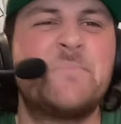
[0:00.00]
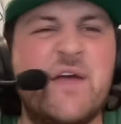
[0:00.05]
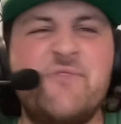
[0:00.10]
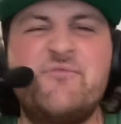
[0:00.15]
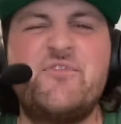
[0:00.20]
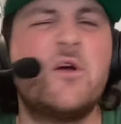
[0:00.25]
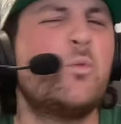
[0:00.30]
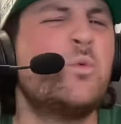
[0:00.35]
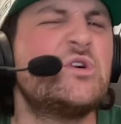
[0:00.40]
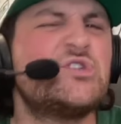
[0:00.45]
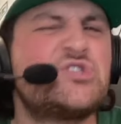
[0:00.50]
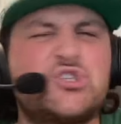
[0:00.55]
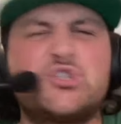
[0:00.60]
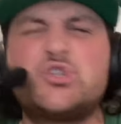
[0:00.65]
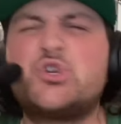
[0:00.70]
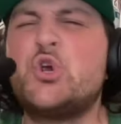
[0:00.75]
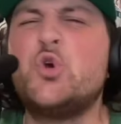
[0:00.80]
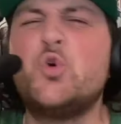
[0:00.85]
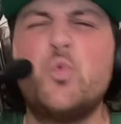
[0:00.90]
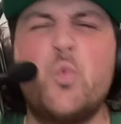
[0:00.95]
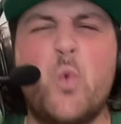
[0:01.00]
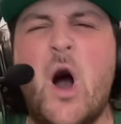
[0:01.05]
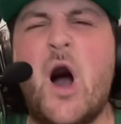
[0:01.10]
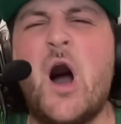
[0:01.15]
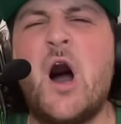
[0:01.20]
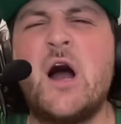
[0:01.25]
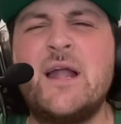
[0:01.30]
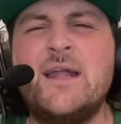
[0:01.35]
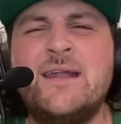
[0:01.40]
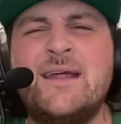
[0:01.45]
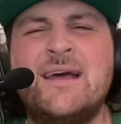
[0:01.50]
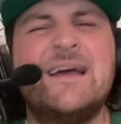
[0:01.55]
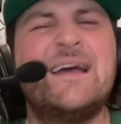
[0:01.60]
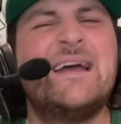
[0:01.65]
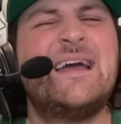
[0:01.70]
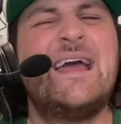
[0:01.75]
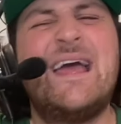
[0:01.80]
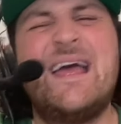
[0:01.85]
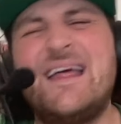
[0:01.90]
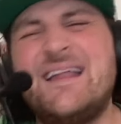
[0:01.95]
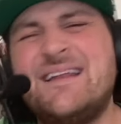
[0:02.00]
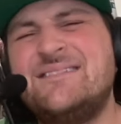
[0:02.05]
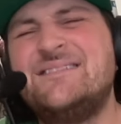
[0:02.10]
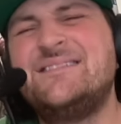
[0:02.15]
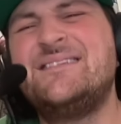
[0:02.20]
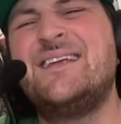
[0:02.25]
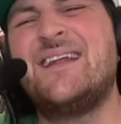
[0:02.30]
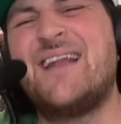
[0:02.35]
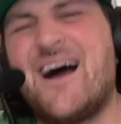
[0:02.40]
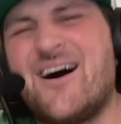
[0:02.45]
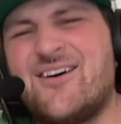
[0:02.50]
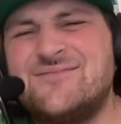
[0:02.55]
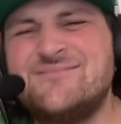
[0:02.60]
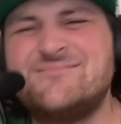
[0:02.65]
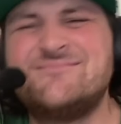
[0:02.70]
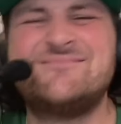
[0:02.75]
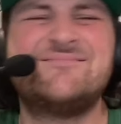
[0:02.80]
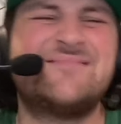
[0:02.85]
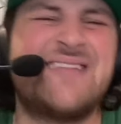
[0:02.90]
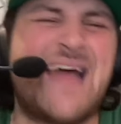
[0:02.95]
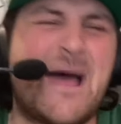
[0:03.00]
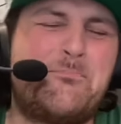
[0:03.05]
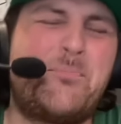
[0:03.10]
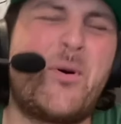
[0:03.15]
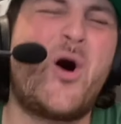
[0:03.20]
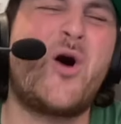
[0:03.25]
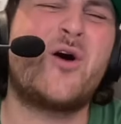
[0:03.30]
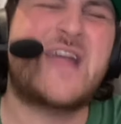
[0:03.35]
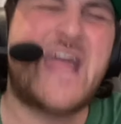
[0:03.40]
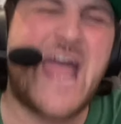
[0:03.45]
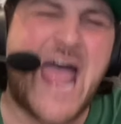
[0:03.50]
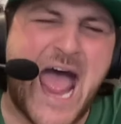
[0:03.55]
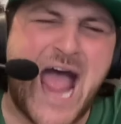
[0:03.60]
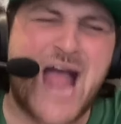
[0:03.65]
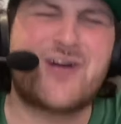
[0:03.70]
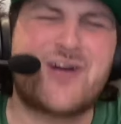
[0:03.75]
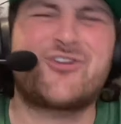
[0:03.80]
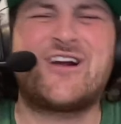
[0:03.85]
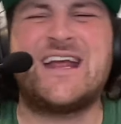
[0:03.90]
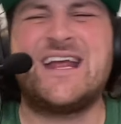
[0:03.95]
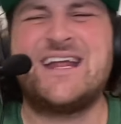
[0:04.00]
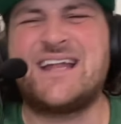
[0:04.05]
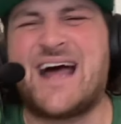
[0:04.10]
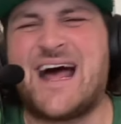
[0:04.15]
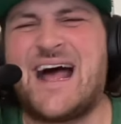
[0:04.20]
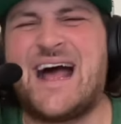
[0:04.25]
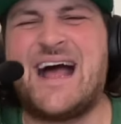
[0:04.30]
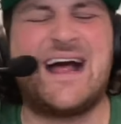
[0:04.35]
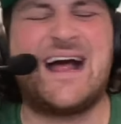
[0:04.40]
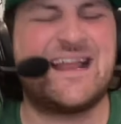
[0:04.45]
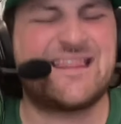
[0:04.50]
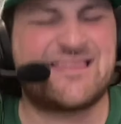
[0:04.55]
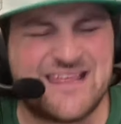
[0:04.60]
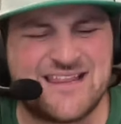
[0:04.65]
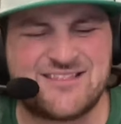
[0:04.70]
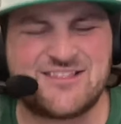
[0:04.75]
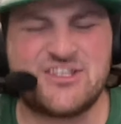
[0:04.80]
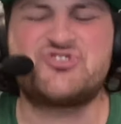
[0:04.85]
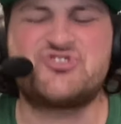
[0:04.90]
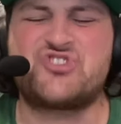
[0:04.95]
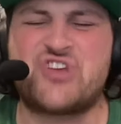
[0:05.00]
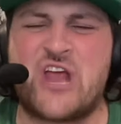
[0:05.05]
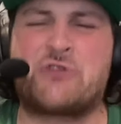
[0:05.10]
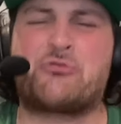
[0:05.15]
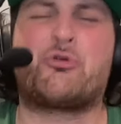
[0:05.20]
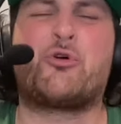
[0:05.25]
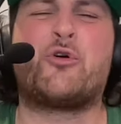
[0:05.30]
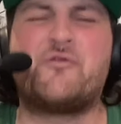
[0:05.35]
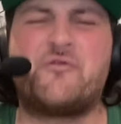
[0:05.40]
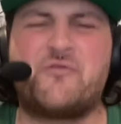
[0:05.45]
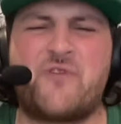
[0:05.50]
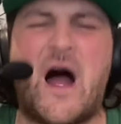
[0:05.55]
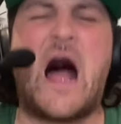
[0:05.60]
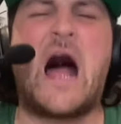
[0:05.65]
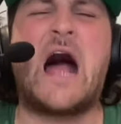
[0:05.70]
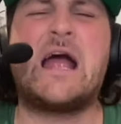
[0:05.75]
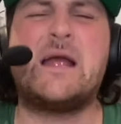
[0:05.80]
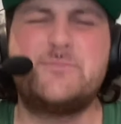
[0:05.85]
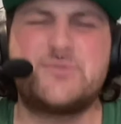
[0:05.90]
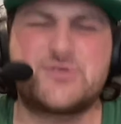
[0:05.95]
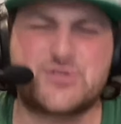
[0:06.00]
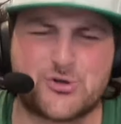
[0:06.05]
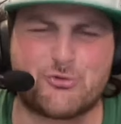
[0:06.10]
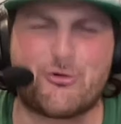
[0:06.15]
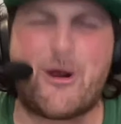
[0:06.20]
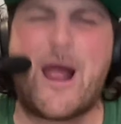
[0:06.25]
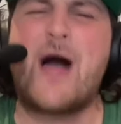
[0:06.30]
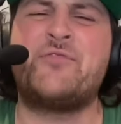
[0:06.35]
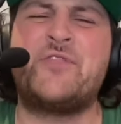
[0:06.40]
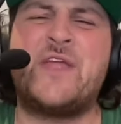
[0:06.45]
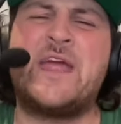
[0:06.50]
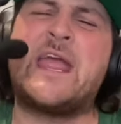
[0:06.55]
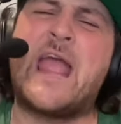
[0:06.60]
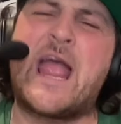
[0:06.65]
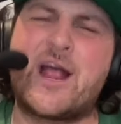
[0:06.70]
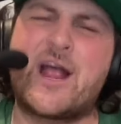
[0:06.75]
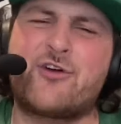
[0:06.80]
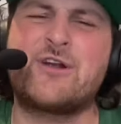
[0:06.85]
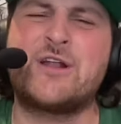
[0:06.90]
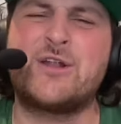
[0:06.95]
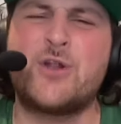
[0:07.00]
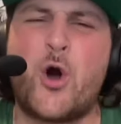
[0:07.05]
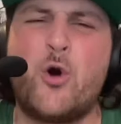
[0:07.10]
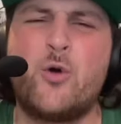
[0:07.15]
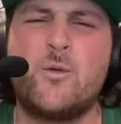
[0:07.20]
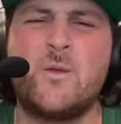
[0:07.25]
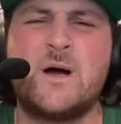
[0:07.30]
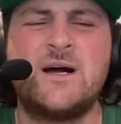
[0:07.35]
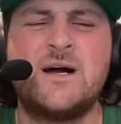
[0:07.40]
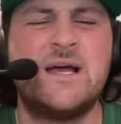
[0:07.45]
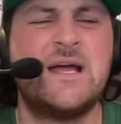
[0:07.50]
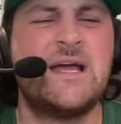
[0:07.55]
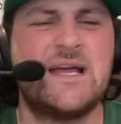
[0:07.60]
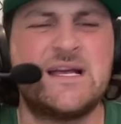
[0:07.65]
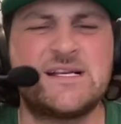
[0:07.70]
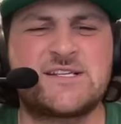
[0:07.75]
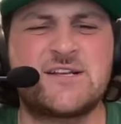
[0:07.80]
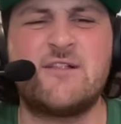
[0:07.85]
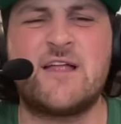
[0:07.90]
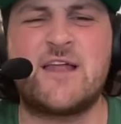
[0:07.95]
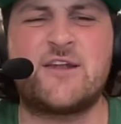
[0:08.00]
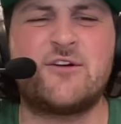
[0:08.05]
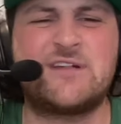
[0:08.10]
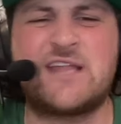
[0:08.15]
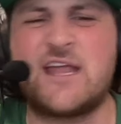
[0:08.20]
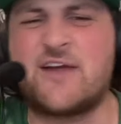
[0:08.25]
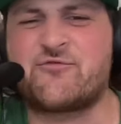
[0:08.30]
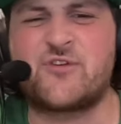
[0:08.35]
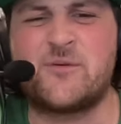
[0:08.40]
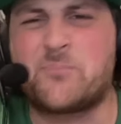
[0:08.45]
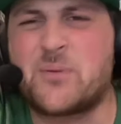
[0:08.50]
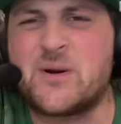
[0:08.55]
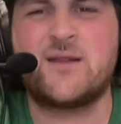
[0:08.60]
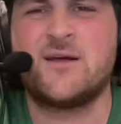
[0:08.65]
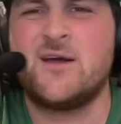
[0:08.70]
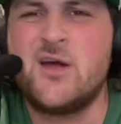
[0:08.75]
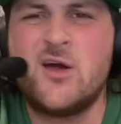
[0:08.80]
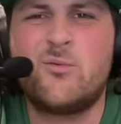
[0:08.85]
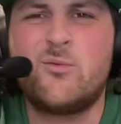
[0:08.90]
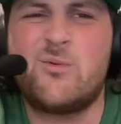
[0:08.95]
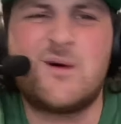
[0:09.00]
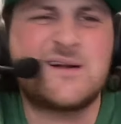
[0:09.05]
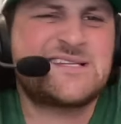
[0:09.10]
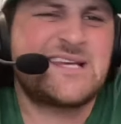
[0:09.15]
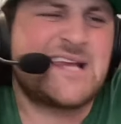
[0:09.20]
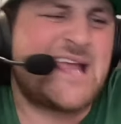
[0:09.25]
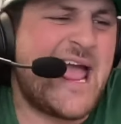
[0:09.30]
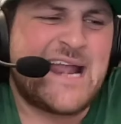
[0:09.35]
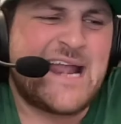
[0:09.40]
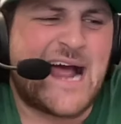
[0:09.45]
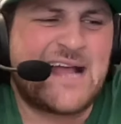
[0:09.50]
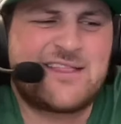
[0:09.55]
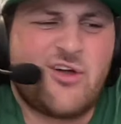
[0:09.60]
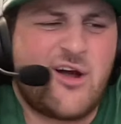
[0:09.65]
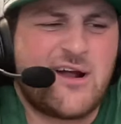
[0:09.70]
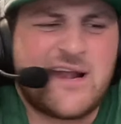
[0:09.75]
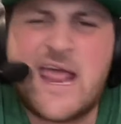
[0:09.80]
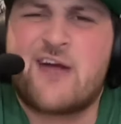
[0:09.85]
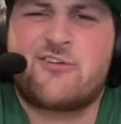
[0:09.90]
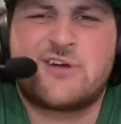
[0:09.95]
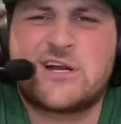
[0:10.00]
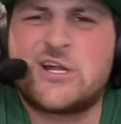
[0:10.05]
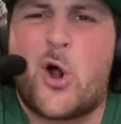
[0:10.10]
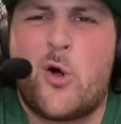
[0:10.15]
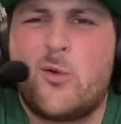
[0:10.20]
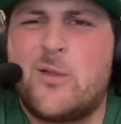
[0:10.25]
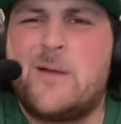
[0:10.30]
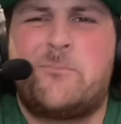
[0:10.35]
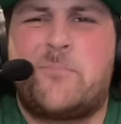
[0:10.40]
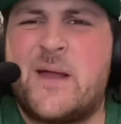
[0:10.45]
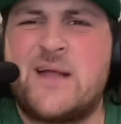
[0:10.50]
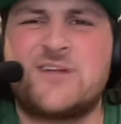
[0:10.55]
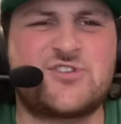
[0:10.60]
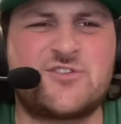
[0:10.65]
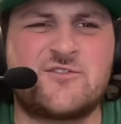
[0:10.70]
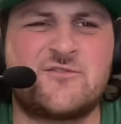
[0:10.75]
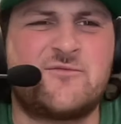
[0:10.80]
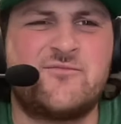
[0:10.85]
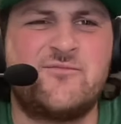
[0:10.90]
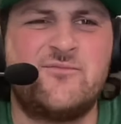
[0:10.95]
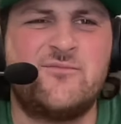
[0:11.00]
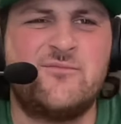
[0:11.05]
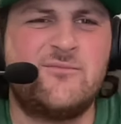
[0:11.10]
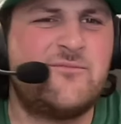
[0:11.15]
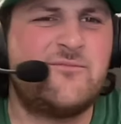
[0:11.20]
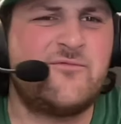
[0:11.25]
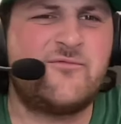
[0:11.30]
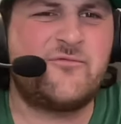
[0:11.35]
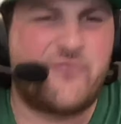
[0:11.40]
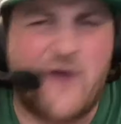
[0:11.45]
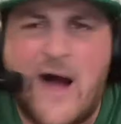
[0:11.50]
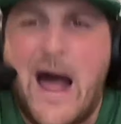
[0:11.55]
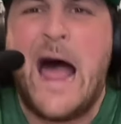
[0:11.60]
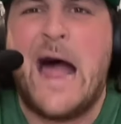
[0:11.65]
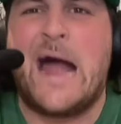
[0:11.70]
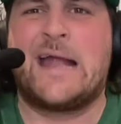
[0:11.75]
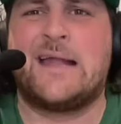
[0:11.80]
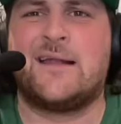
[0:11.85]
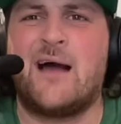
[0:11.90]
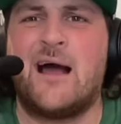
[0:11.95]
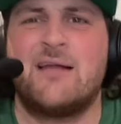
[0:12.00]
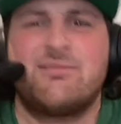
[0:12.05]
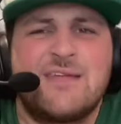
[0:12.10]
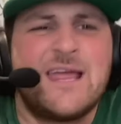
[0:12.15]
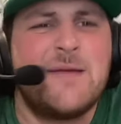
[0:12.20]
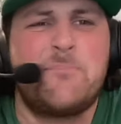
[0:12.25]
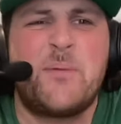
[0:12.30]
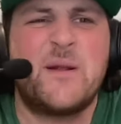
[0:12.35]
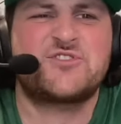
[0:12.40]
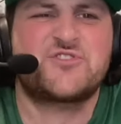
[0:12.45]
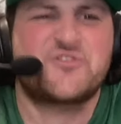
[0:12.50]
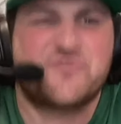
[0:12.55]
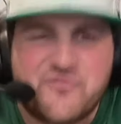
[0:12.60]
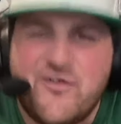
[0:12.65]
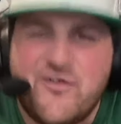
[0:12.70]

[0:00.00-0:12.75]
If it was two one and, you know, that ball carried, I, I think the general vibe surrounding Aaron Nola is a little different. But once again, I thought Aaron Nola pitched fine. I think he pitched